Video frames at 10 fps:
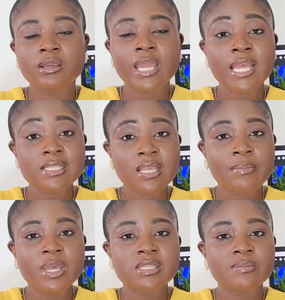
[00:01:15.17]

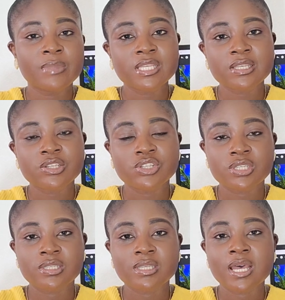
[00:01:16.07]
SMS
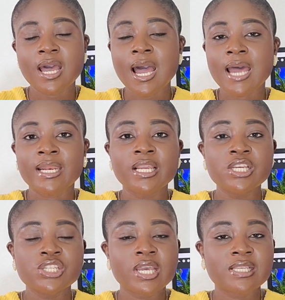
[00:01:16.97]
messages, and
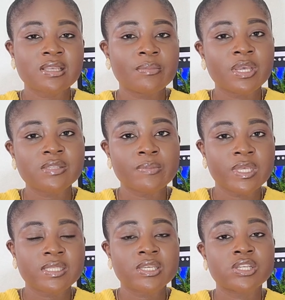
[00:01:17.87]
each SMS
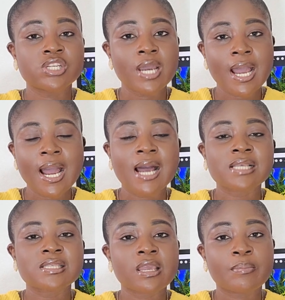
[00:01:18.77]
message
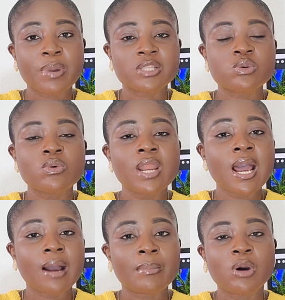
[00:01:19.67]
has a particular
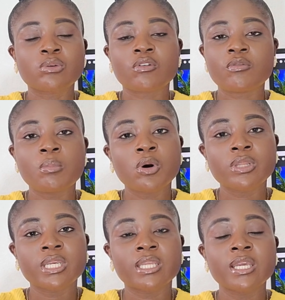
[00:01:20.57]
amount of
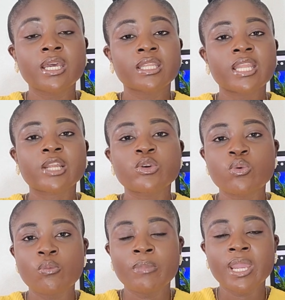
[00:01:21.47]
money that you
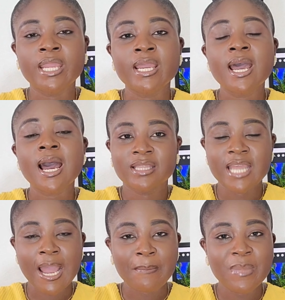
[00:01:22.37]
will make. The
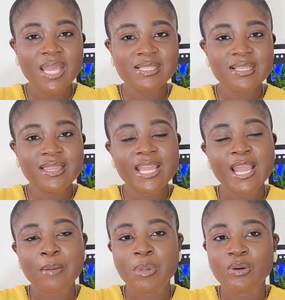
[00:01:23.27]
amazing thing
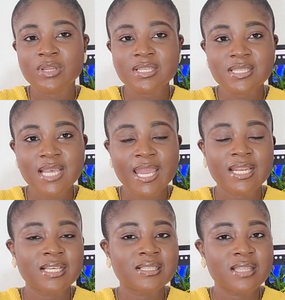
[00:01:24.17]
about this site
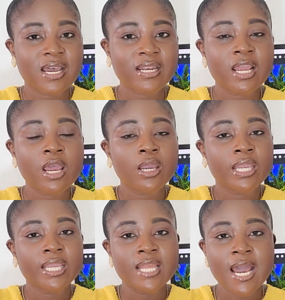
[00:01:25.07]
is that
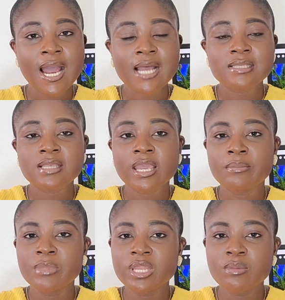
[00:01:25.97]
it has a
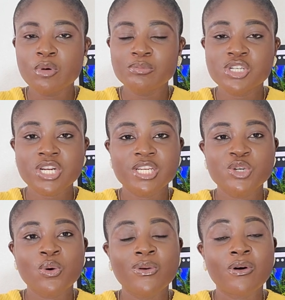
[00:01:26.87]
minimum
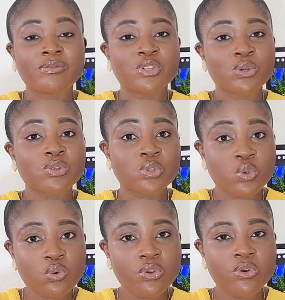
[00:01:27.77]
threshold of just
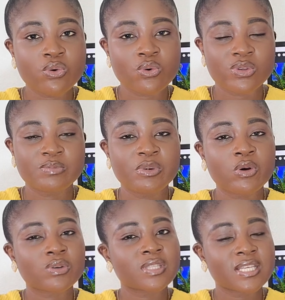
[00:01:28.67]
€2
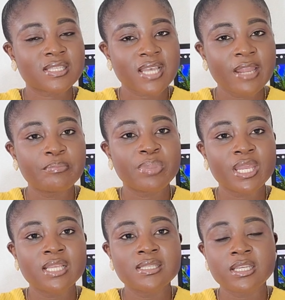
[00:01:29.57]
because the site
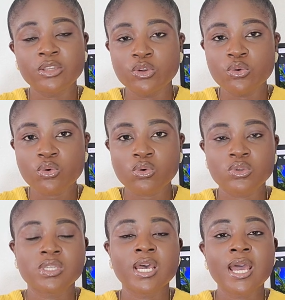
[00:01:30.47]
pays in
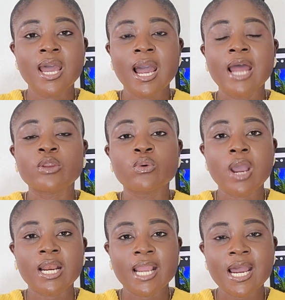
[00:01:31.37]
euros, and you
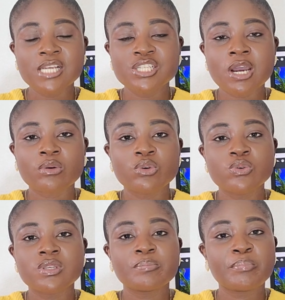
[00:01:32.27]
can cash out
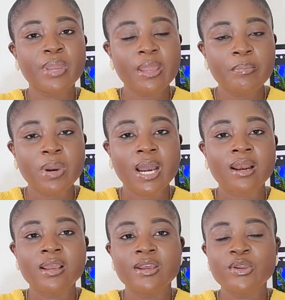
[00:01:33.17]
using PayPal,
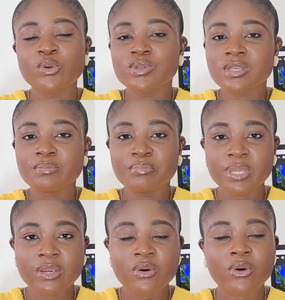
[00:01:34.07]
using
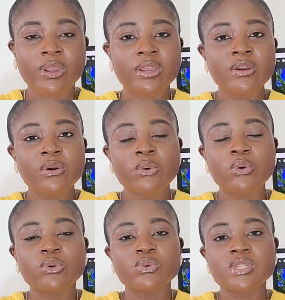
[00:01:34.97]
Bitcoin, or
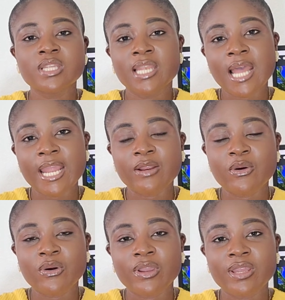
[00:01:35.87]
using
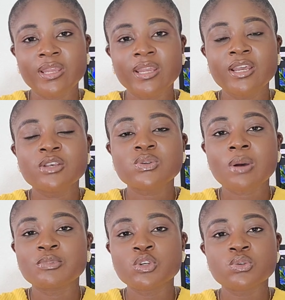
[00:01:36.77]
Litecoin. So
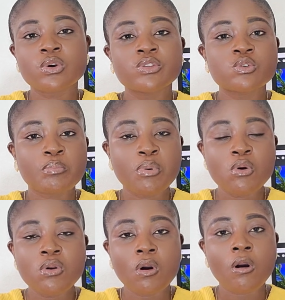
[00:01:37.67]
I'm just going to
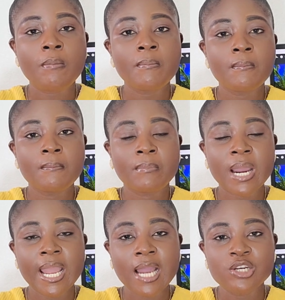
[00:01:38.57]
pull up
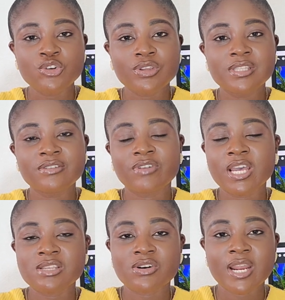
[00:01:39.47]
my Android
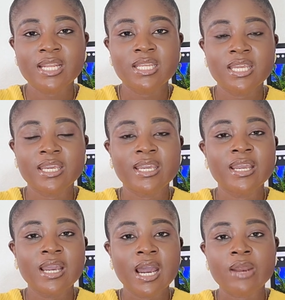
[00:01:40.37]
device right here
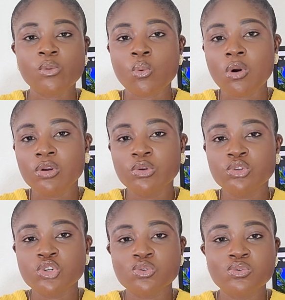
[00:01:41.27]
and walk you
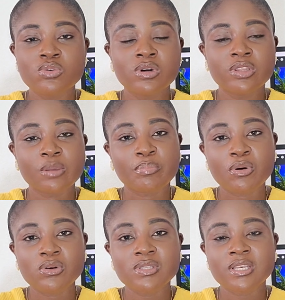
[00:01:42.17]
through the
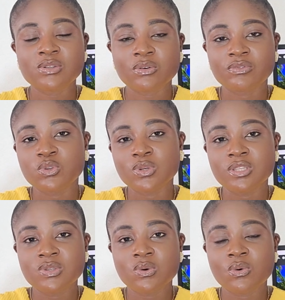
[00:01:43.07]
process of doing
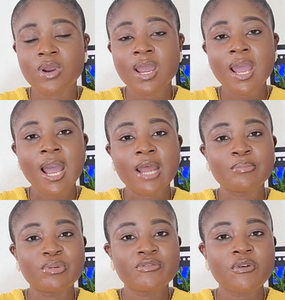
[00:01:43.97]
so. And
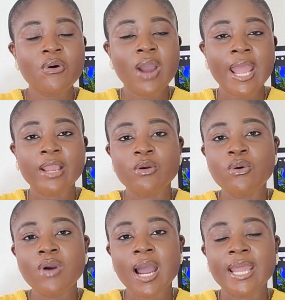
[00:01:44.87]
before I
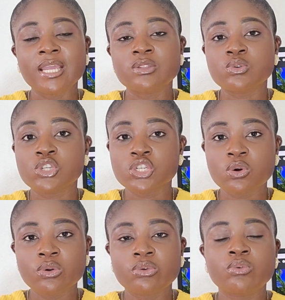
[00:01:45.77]
go ahead to
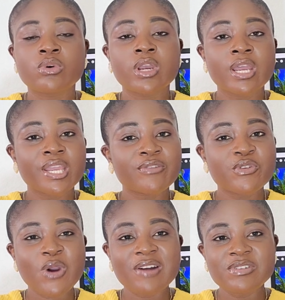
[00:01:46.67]
show you, if you
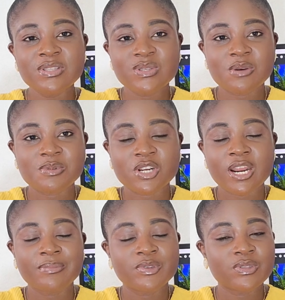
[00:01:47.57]
haven't
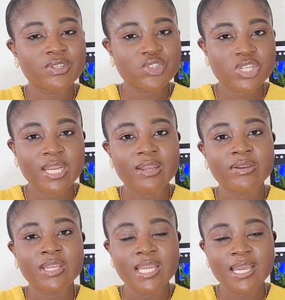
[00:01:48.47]
subscribed to this channel
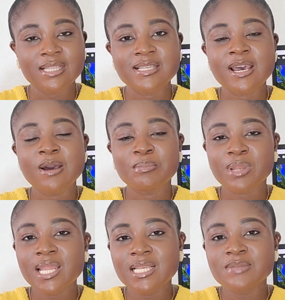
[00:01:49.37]
yet,
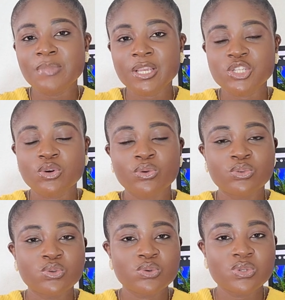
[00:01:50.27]
please make sure you
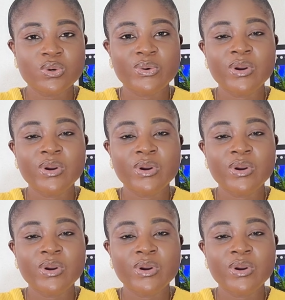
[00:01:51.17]
do so